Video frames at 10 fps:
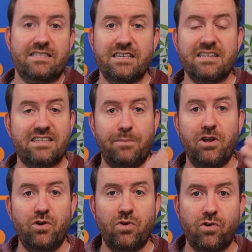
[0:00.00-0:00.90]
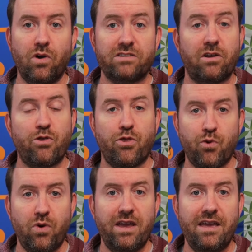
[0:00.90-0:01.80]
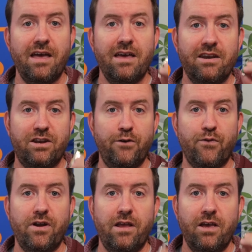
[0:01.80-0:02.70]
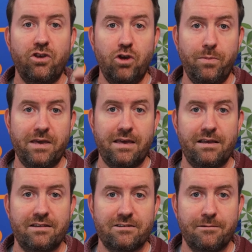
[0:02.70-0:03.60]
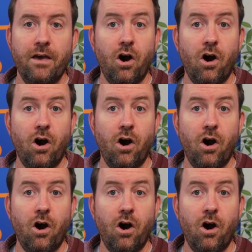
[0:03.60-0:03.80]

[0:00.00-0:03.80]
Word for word: In this case, I'm going to do it across 3 different YubiKeys.